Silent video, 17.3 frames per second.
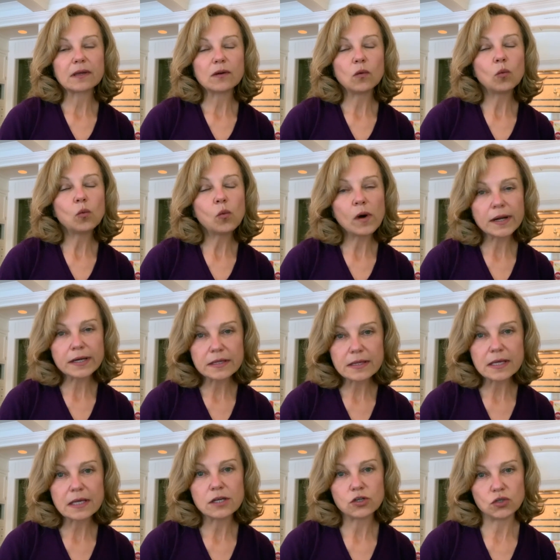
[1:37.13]
one of
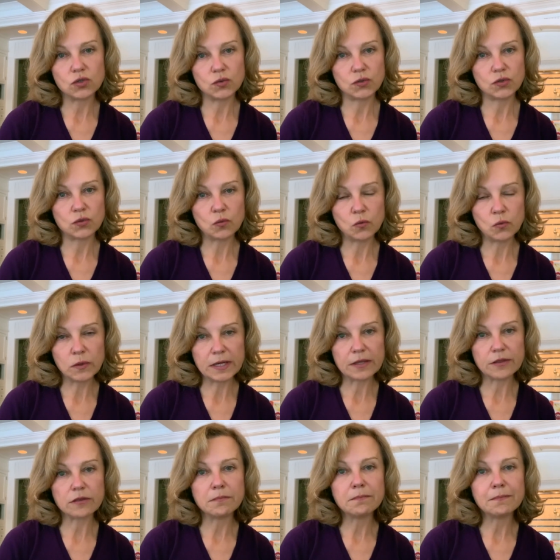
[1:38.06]
the issues
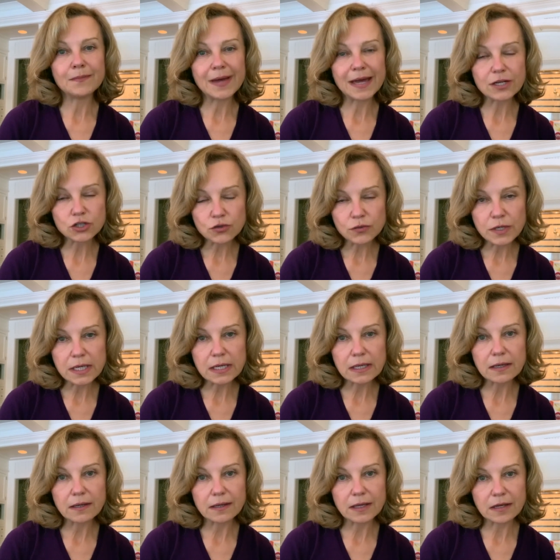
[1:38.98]
with
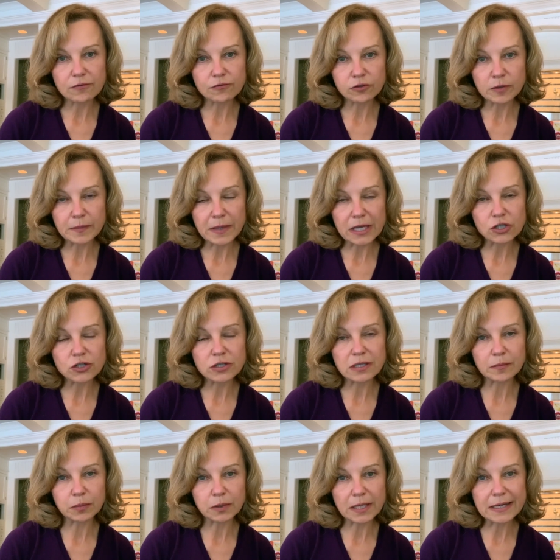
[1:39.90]
measuring inflammation
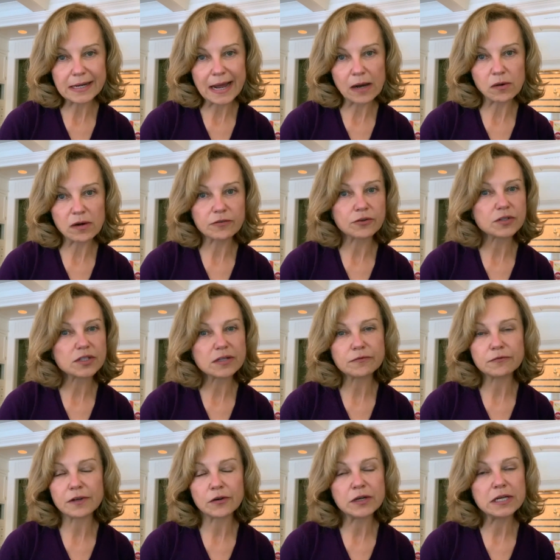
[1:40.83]
in the blood, however, it's
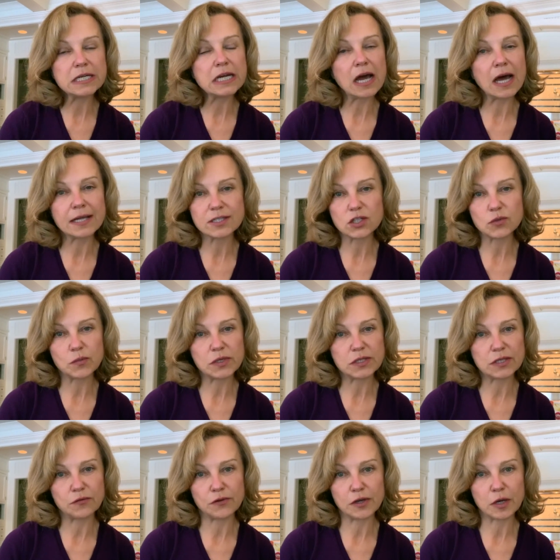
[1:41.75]
a very
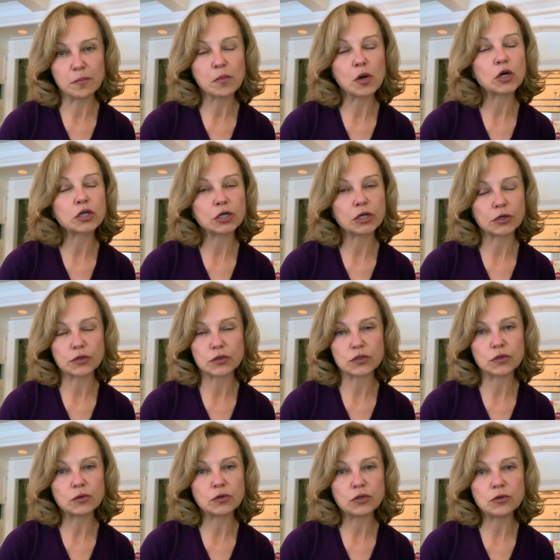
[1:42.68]
non-specific marker.
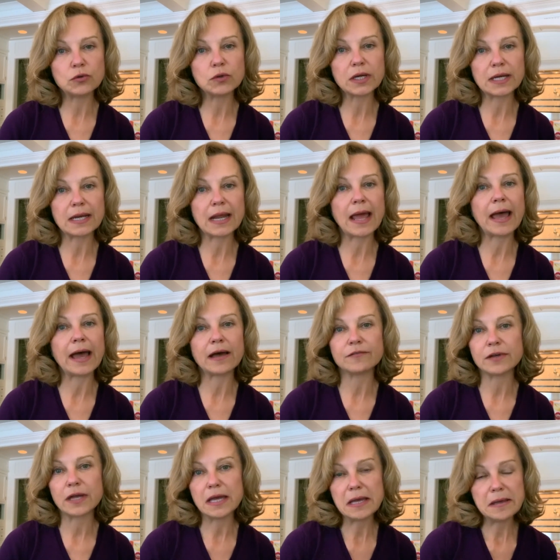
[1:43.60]
So you can
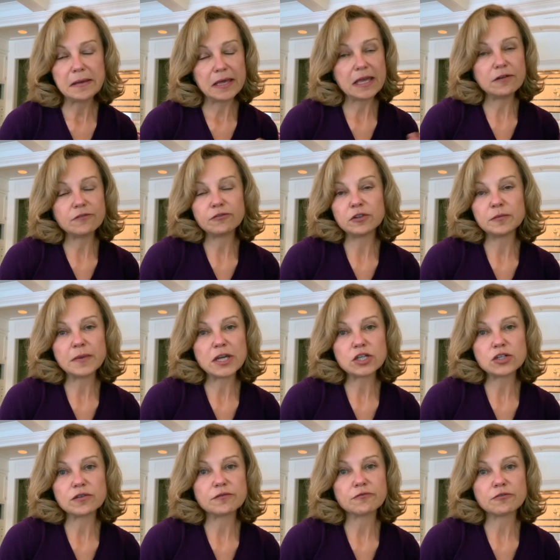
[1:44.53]
have
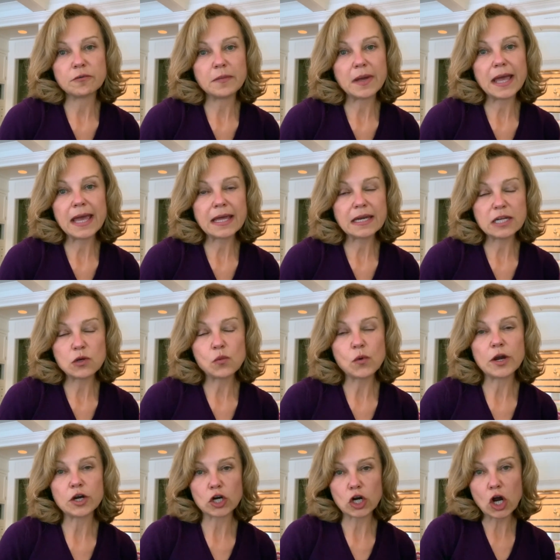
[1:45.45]
inflammation from
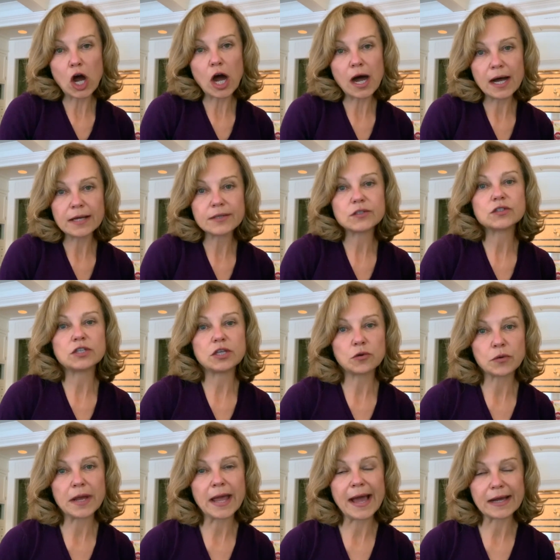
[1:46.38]
anywhere cause
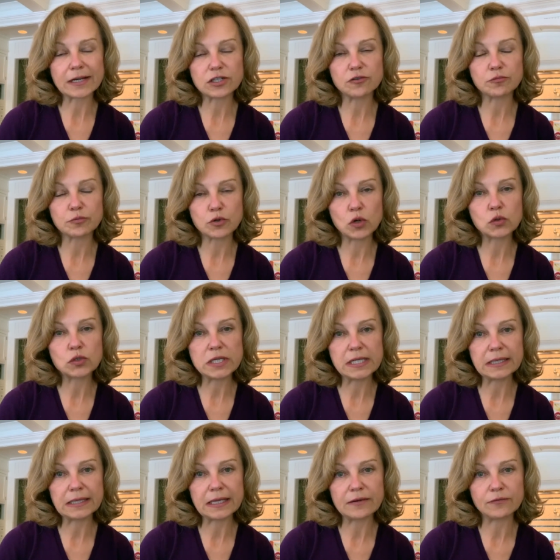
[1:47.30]
C-reactive
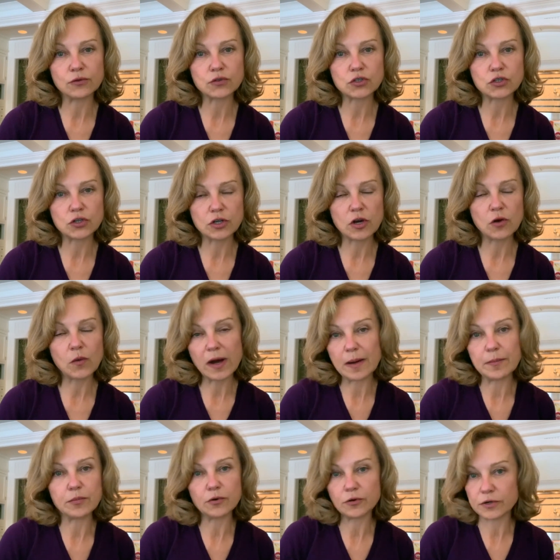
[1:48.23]
protein levels to go
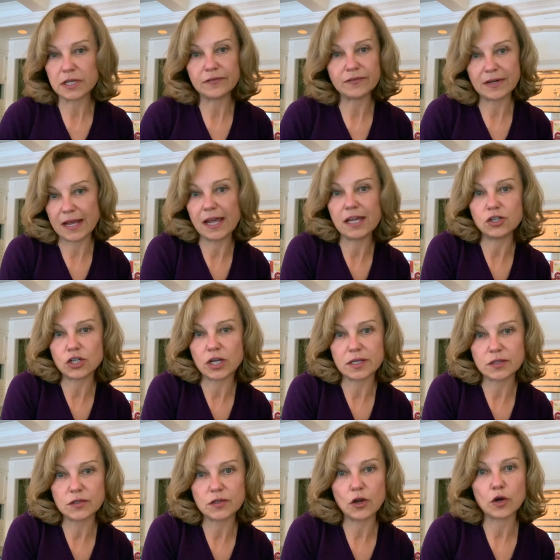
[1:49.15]
up or even
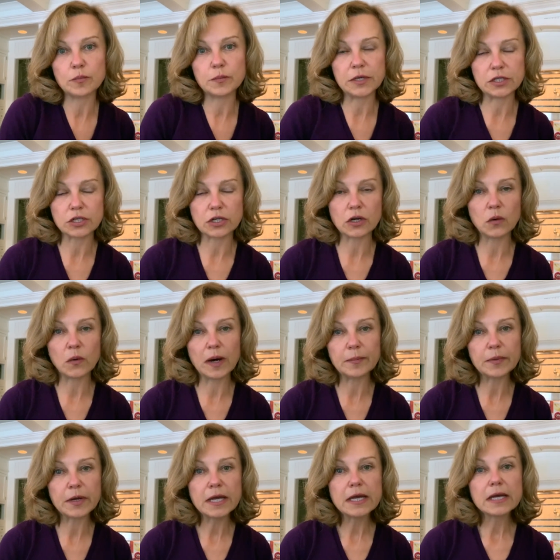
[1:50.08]
HSCRP to go
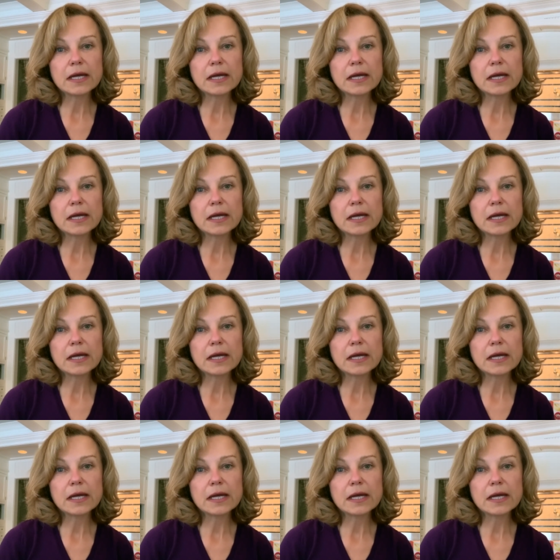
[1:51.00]
up.